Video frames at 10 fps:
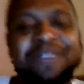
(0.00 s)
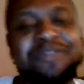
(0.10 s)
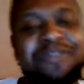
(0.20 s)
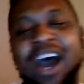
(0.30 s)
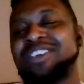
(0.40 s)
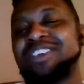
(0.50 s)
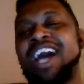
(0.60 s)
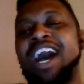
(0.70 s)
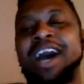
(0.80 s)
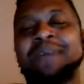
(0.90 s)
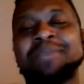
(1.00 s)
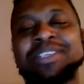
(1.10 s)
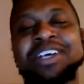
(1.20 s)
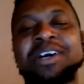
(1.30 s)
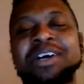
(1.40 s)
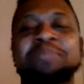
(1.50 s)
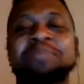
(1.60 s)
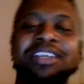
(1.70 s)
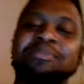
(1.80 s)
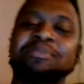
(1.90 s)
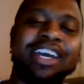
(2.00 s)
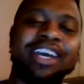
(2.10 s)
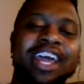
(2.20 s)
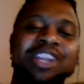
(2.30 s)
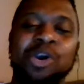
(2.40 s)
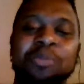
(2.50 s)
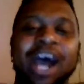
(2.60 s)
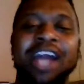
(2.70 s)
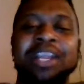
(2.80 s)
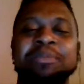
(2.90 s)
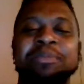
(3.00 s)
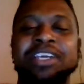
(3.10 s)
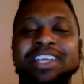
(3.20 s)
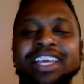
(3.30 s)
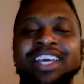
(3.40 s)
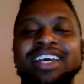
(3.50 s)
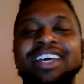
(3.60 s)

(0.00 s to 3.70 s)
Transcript: Father Time is unbeaten, man. Ain't nobody beat it yet.